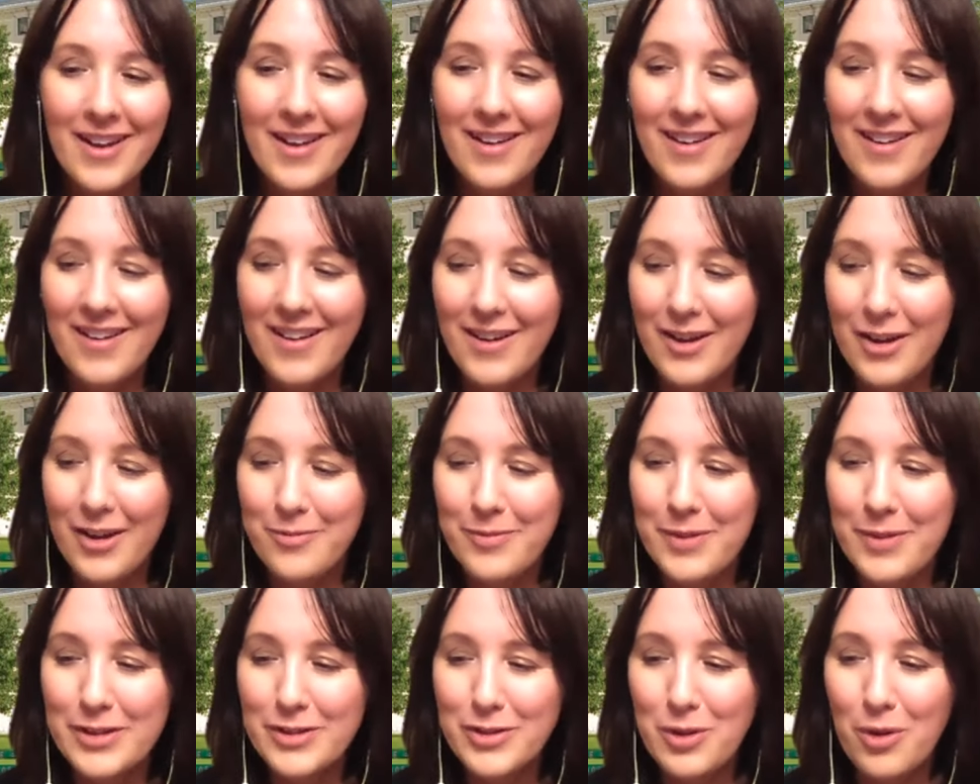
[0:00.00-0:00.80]

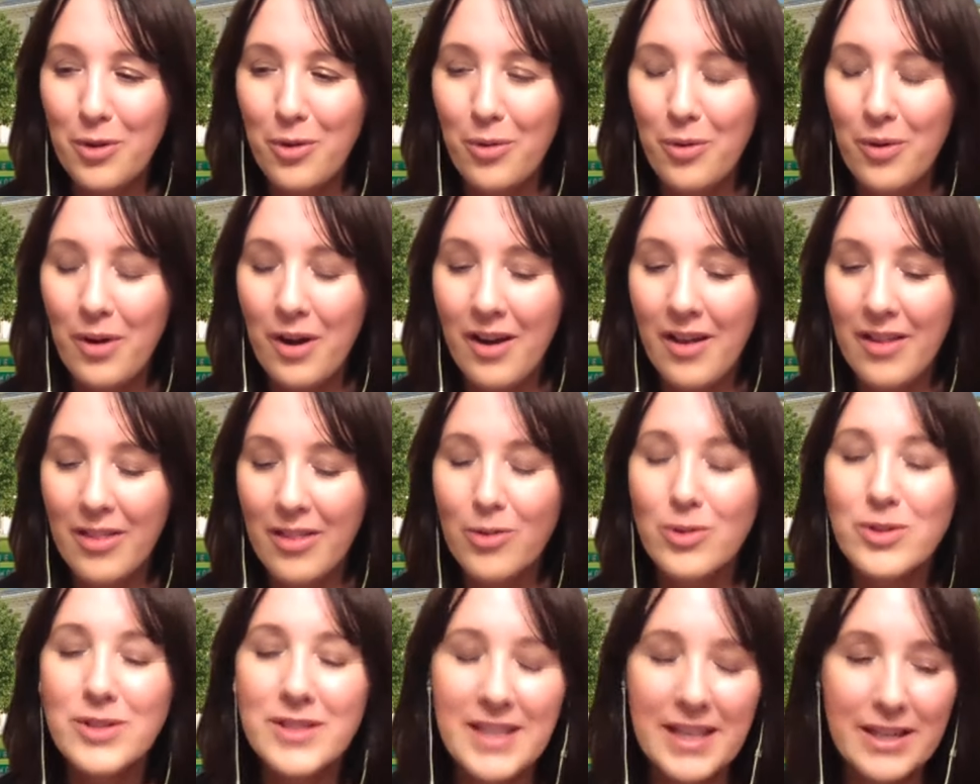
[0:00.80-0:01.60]
Um, so uh,
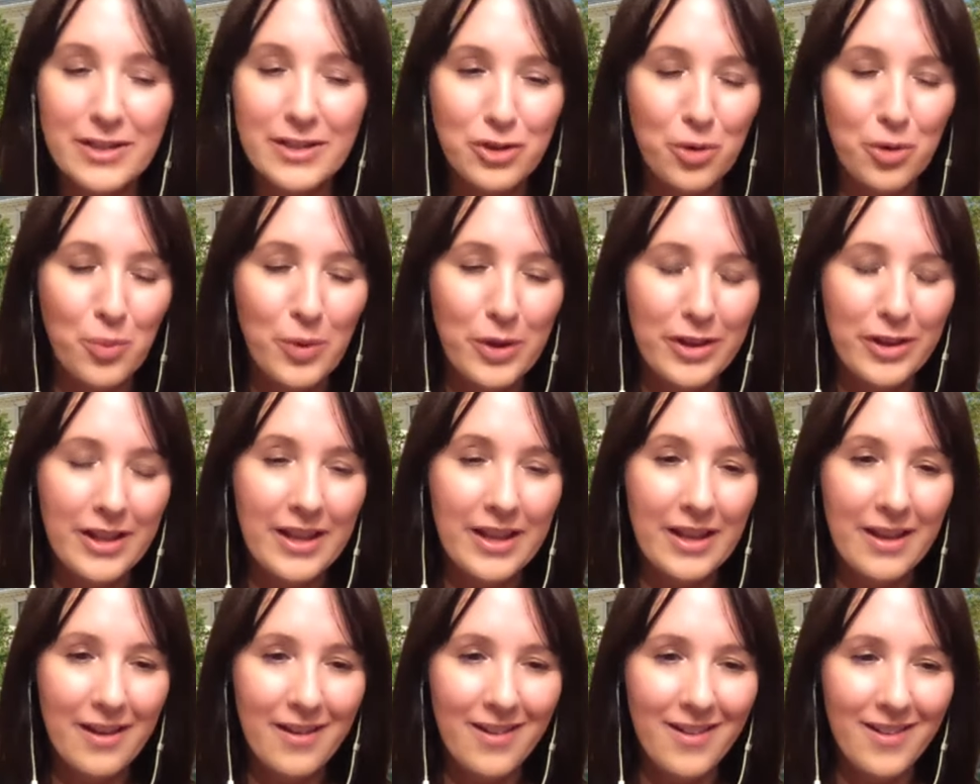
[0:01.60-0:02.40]
those things are
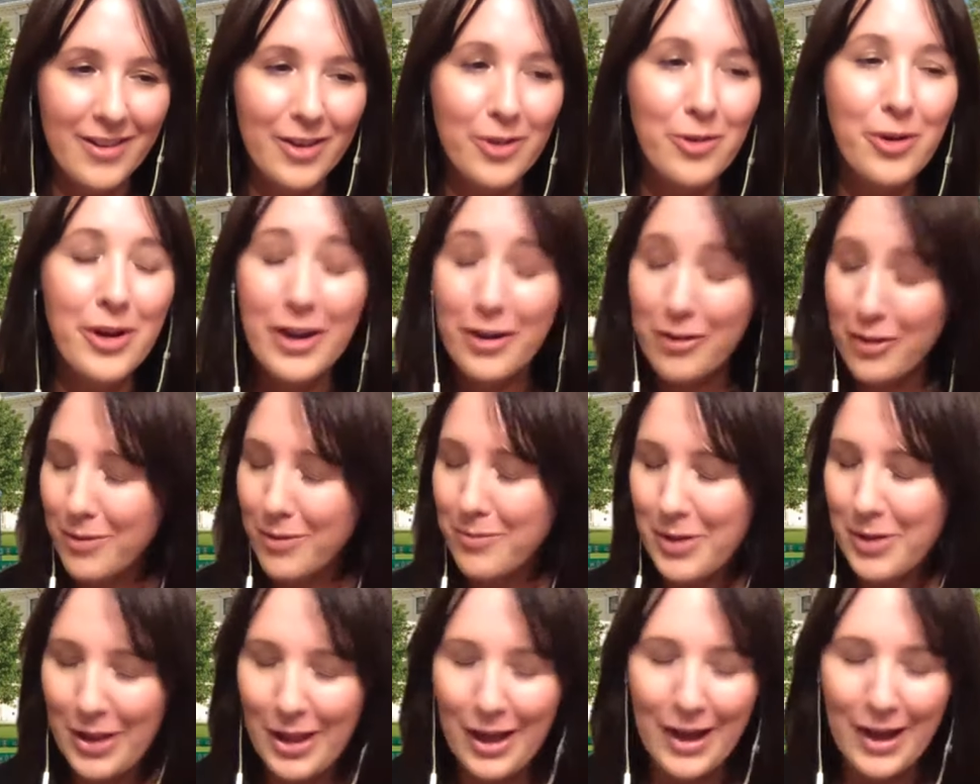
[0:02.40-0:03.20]
really, uh, you'll hear them
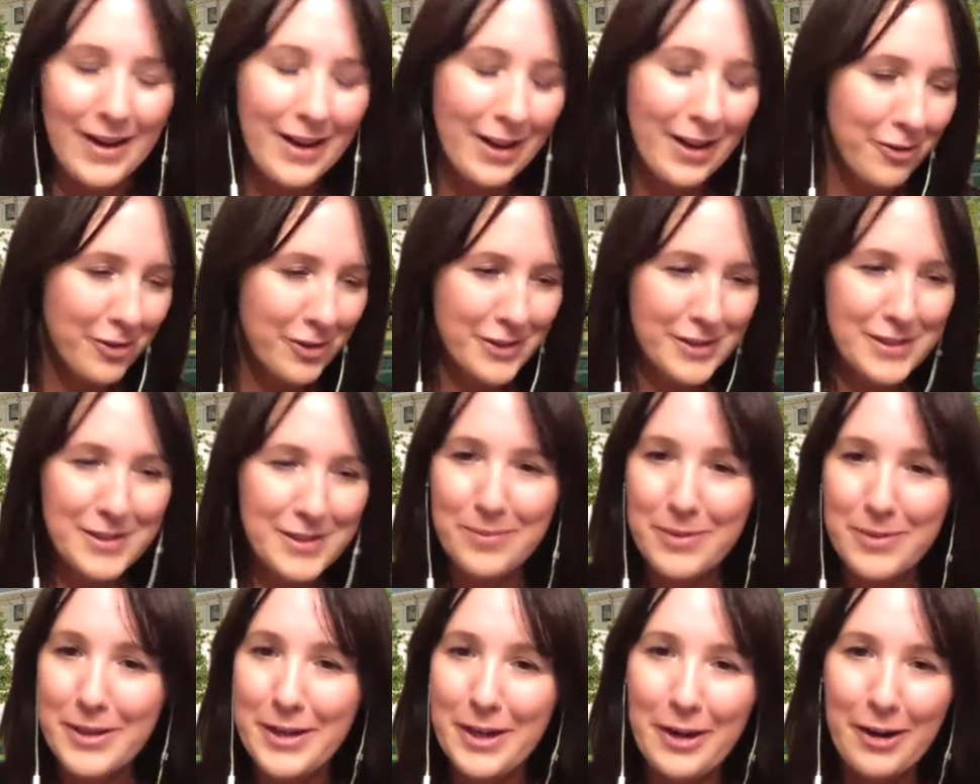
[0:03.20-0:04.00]
a lot,
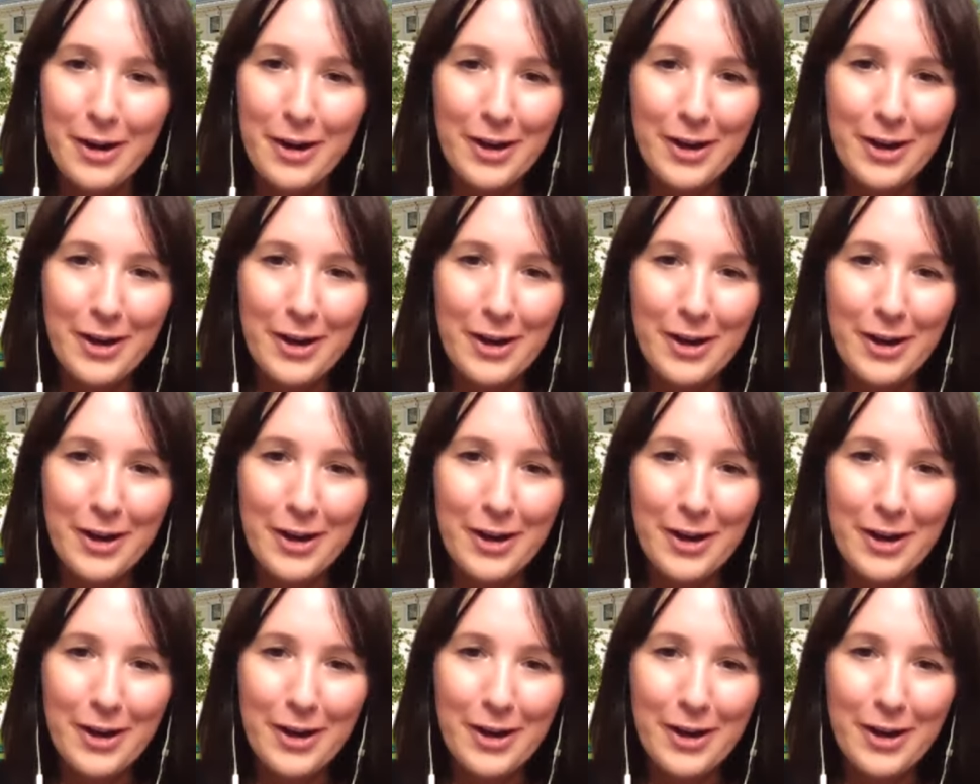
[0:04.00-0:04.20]
interdisciplinary,